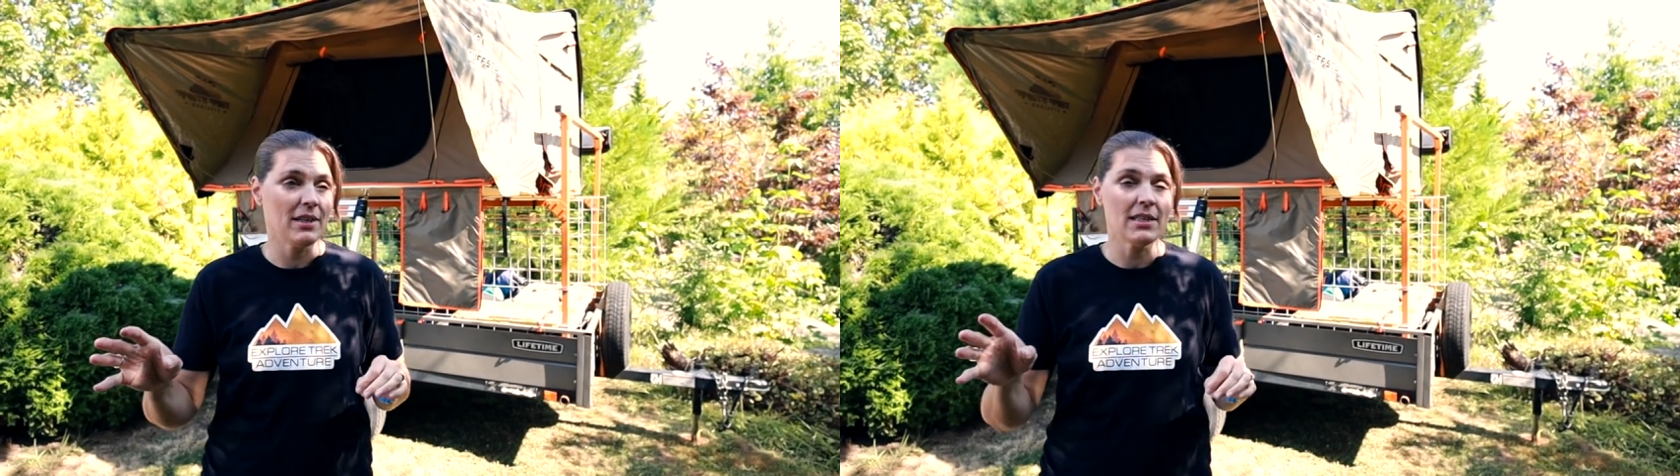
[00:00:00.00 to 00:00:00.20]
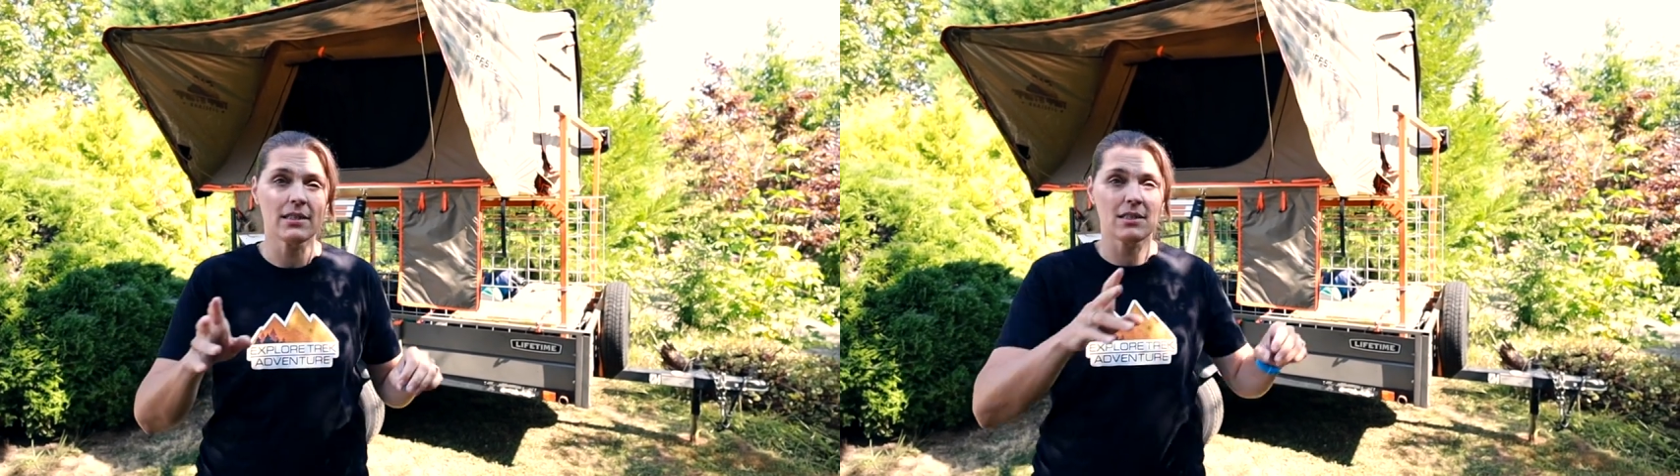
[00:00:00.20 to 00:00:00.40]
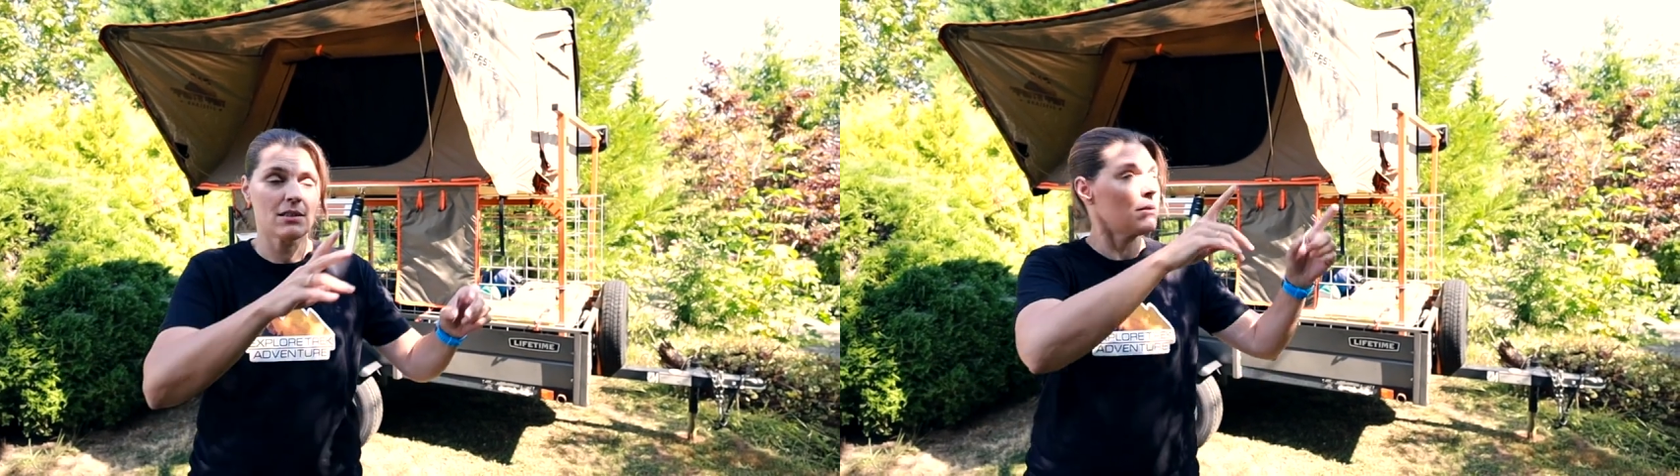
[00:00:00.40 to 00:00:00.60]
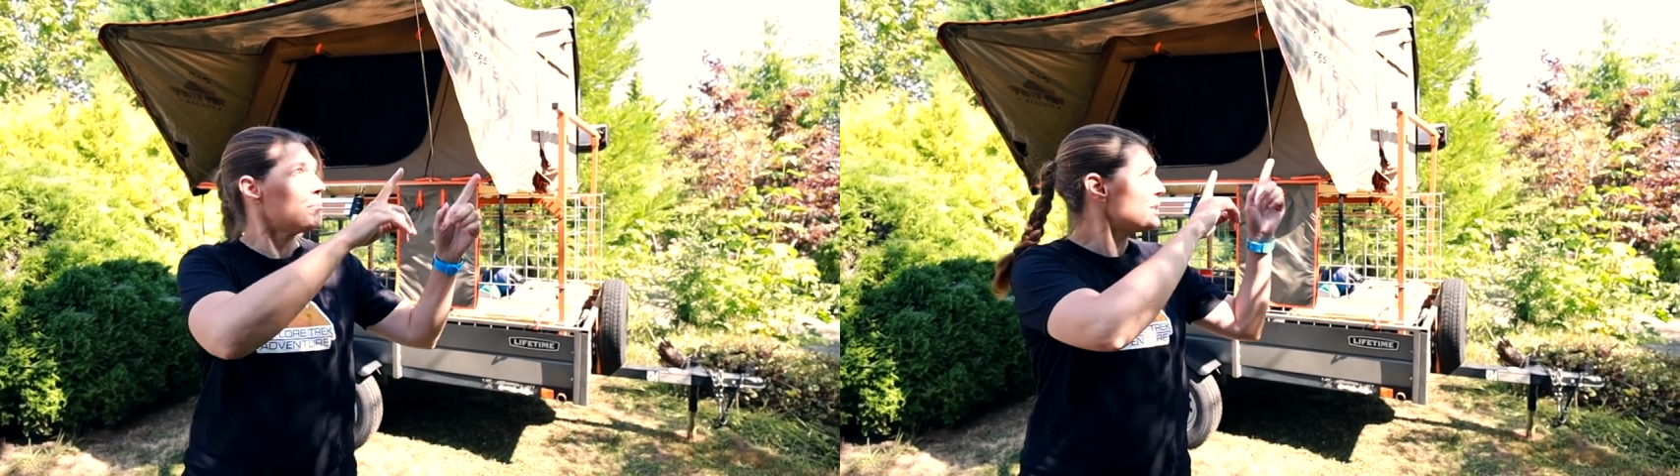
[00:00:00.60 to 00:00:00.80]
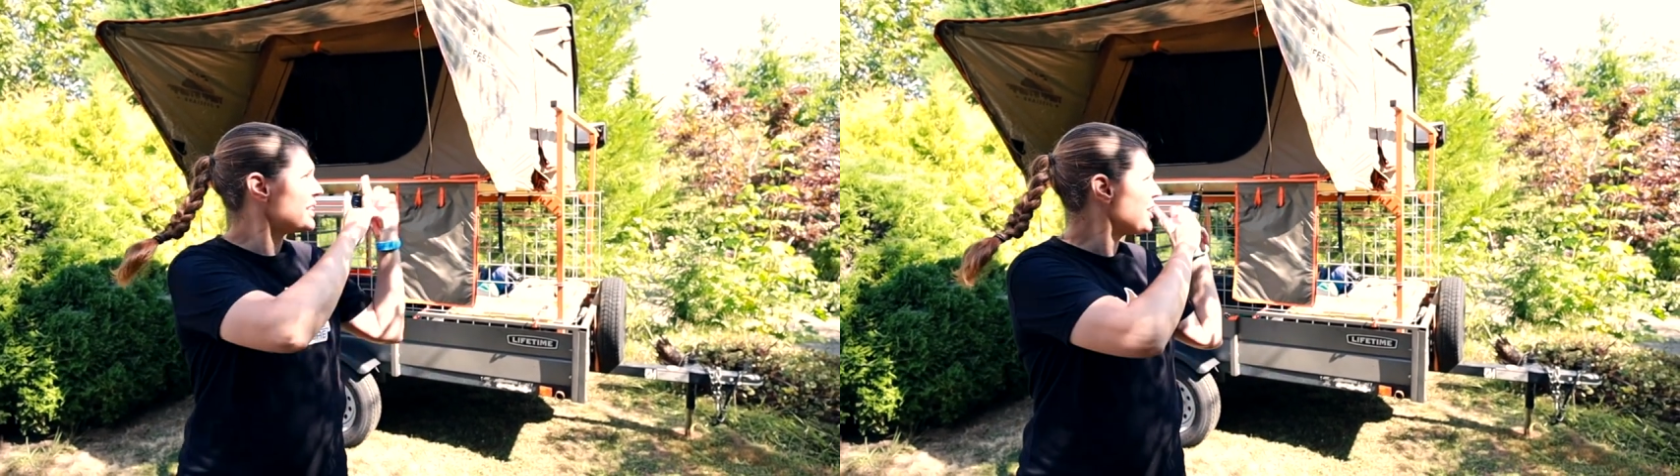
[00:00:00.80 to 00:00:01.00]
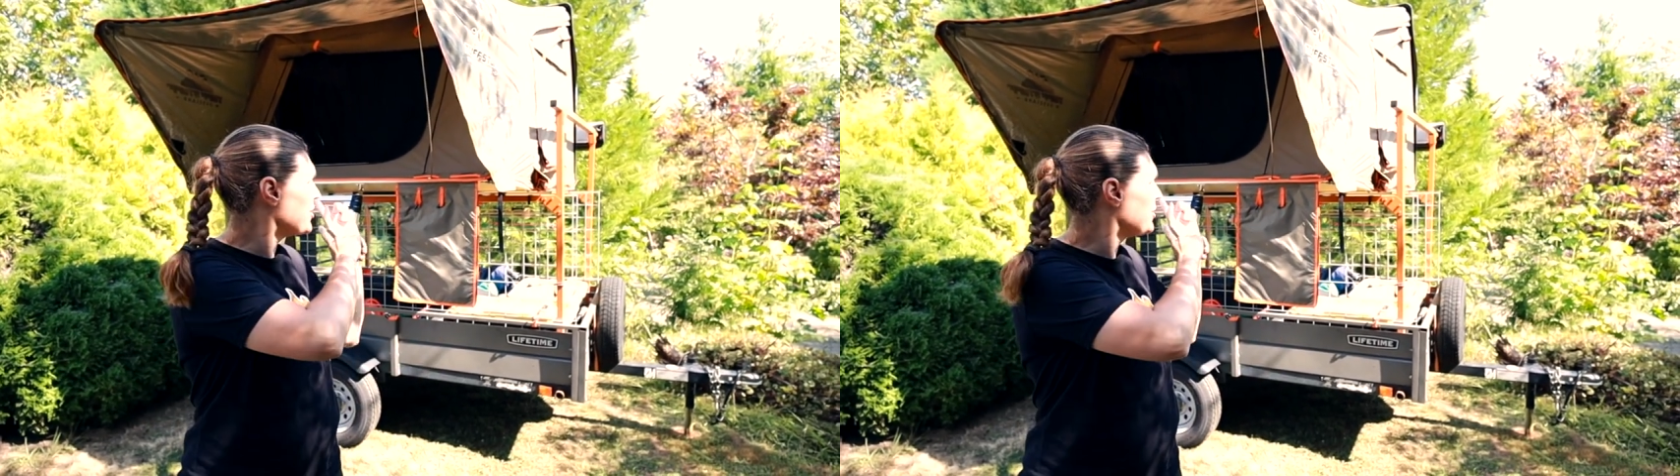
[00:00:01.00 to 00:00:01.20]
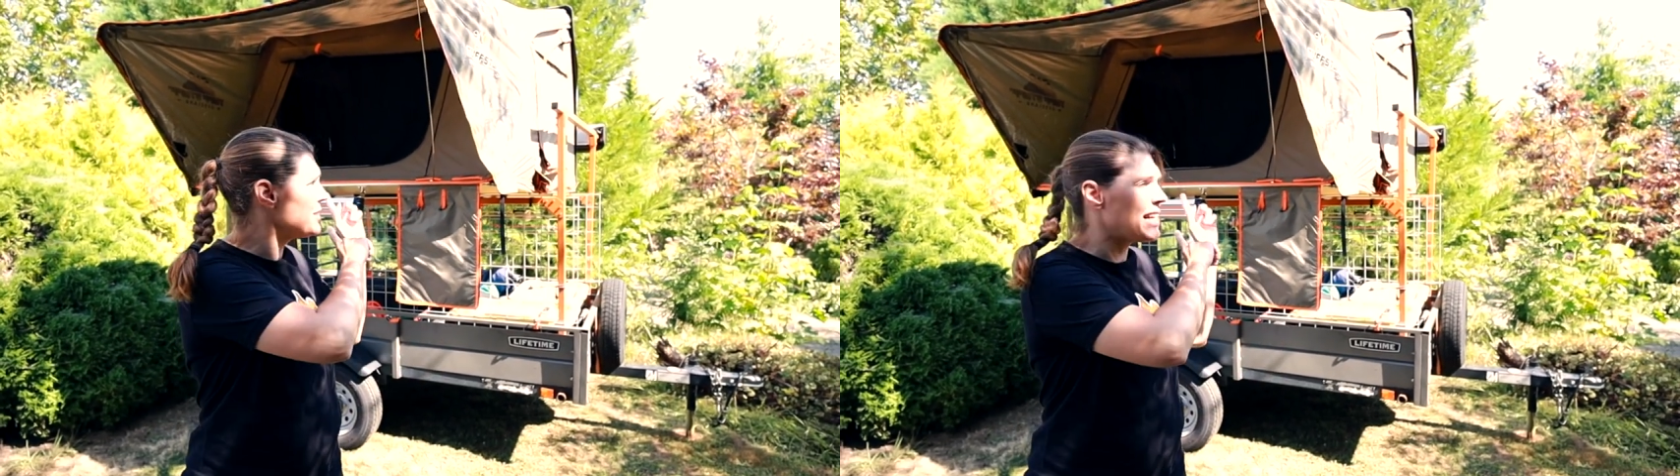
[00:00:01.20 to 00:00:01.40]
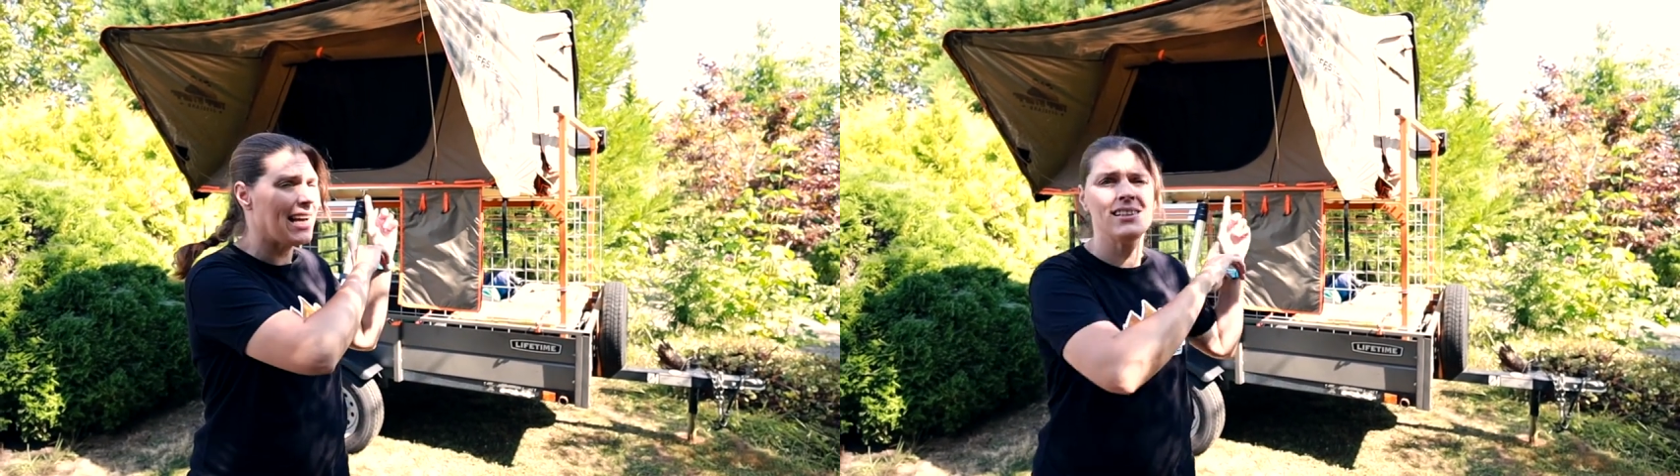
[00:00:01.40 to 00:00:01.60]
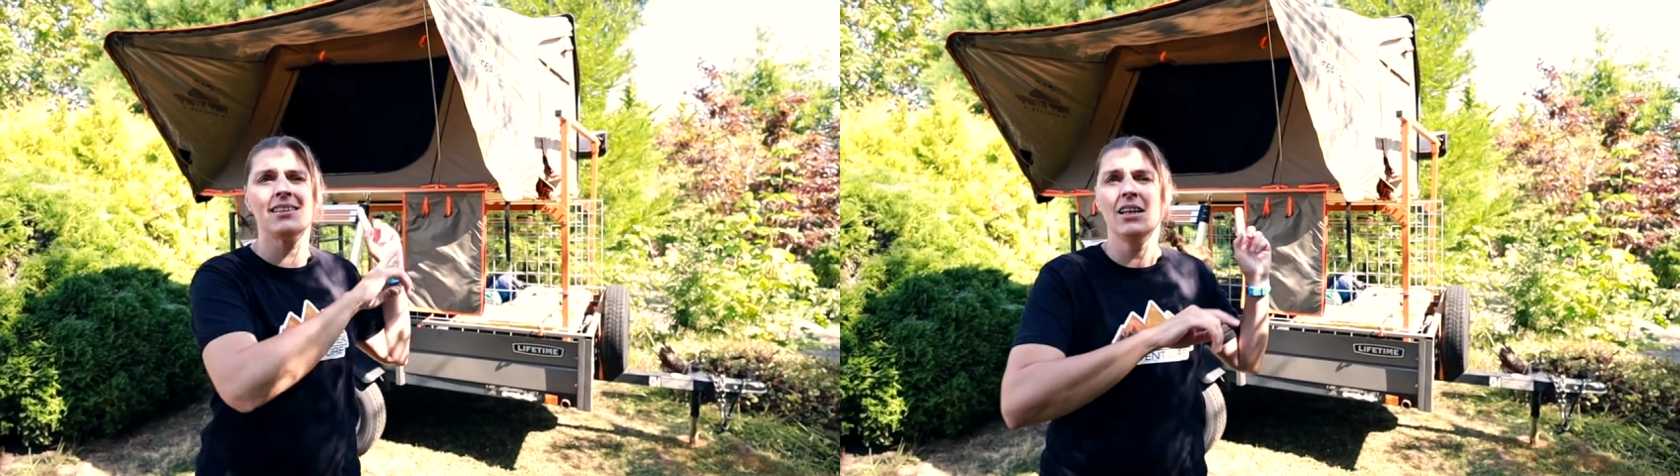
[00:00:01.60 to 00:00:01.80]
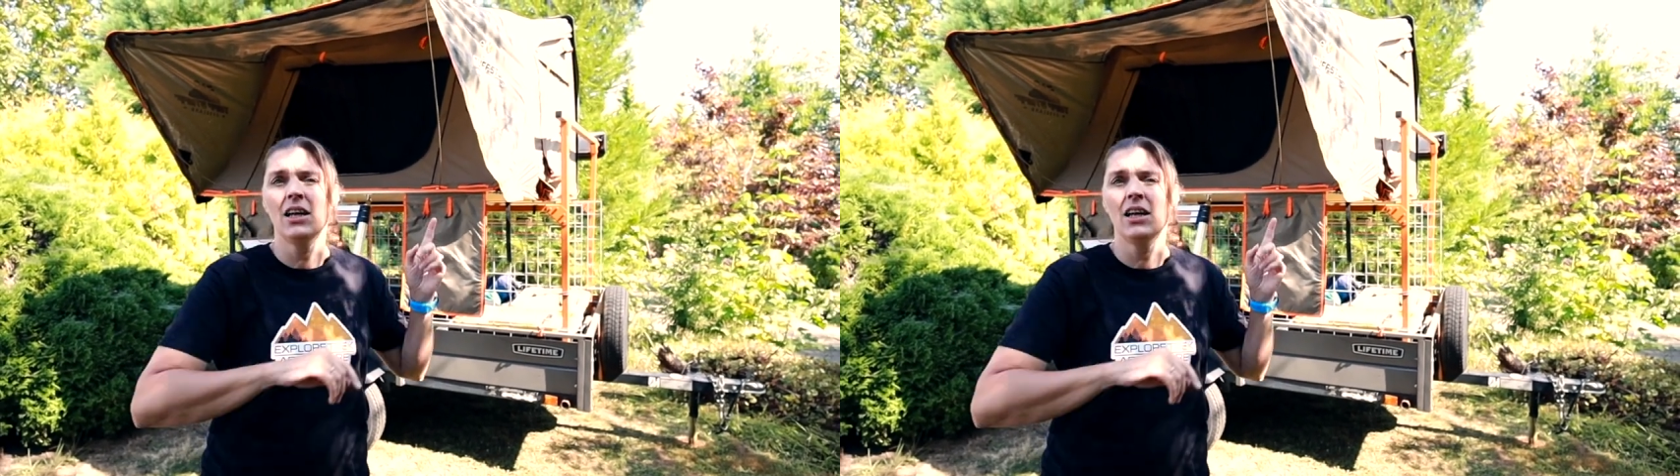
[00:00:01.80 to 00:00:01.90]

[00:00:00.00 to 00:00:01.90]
this particular tent,